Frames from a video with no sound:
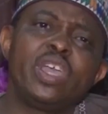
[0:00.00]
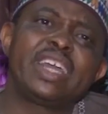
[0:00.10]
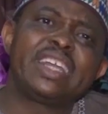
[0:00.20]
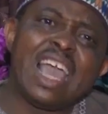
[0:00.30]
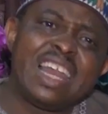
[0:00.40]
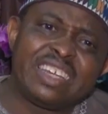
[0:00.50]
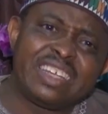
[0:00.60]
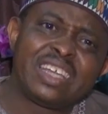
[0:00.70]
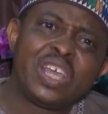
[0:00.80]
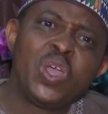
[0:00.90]
in
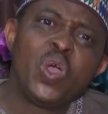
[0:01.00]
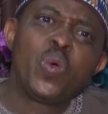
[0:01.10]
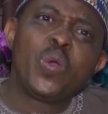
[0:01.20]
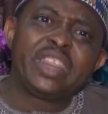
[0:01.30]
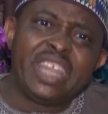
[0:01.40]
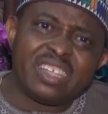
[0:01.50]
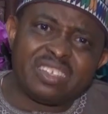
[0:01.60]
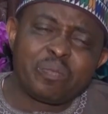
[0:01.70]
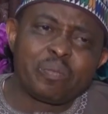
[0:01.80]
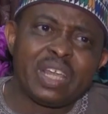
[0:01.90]
reality, with
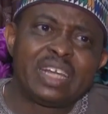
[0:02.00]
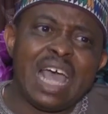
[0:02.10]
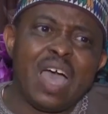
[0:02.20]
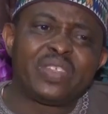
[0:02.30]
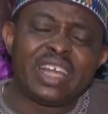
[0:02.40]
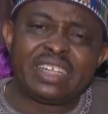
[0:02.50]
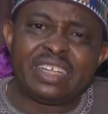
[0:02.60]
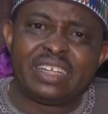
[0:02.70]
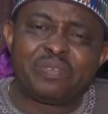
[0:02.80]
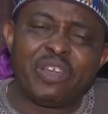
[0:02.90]
this, now that
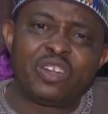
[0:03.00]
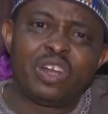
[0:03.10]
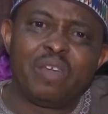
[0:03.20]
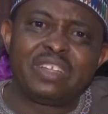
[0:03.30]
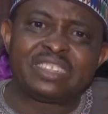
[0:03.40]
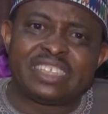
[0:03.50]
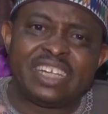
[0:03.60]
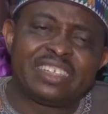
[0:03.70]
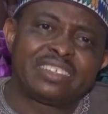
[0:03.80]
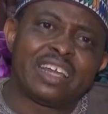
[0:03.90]
the pendulum is
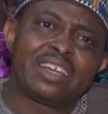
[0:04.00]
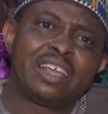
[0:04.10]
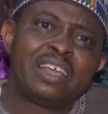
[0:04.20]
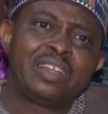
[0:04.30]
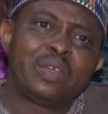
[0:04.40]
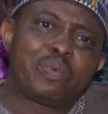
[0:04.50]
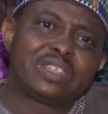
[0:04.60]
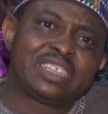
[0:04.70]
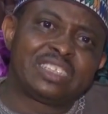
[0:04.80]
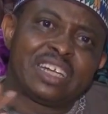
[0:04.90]
tilting, that the
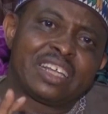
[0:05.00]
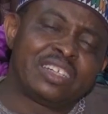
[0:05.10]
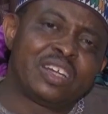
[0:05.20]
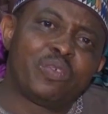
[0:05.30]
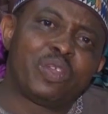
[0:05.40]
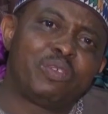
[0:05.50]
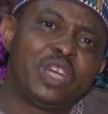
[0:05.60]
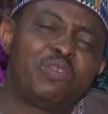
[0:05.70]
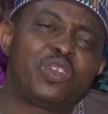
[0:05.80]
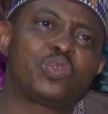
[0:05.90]
presidential candidate of the
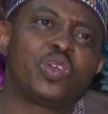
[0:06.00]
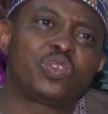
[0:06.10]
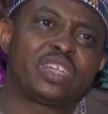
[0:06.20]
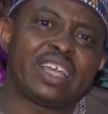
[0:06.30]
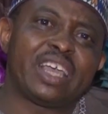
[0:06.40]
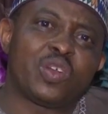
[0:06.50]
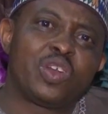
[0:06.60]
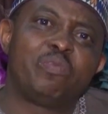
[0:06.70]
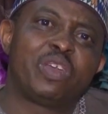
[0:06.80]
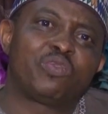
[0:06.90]
P D P is going to take a
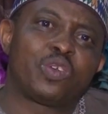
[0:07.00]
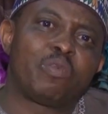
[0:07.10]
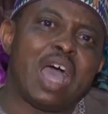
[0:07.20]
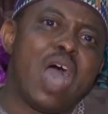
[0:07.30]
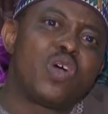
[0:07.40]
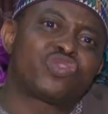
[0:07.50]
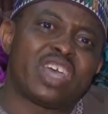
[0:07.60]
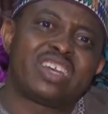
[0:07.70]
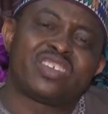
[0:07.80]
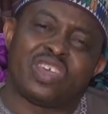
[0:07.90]
running mate from
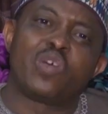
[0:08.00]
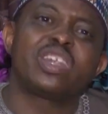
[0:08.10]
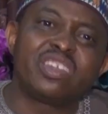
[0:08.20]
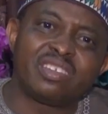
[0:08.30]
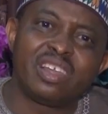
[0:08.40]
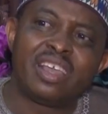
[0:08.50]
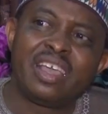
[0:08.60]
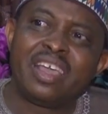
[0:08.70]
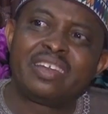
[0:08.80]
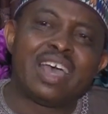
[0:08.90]
outside the southeast,
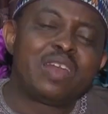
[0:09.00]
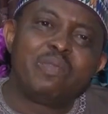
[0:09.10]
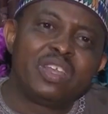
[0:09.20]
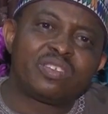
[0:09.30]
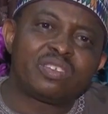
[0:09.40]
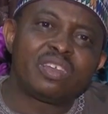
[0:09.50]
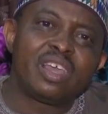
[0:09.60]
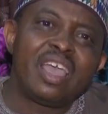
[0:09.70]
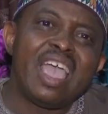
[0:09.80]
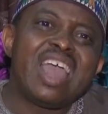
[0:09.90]
that means
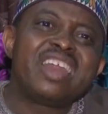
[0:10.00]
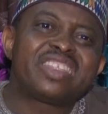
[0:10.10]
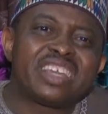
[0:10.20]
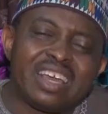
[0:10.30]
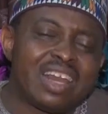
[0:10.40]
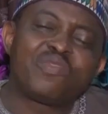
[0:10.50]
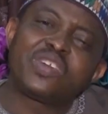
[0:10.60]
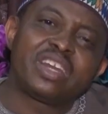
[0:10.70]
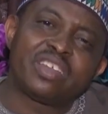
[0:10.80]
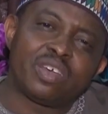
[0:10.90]
anything can
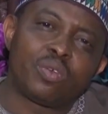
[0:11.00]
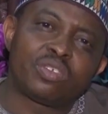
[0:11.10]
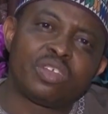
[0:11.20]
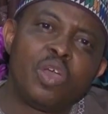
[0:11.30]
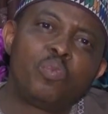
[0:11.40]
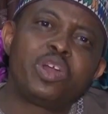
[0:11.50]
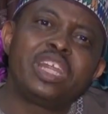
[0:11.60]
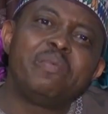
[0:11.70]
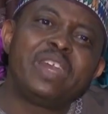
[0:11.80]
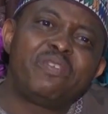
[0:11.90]
happen in the southeast.
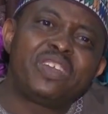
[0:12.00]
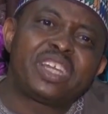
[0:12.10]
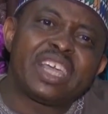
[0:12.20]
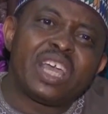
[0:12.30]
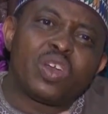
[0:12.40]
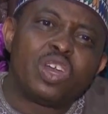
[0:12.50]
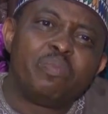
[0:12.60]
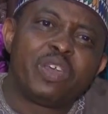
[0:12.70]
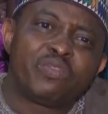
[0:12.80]
But even uh, if you take a running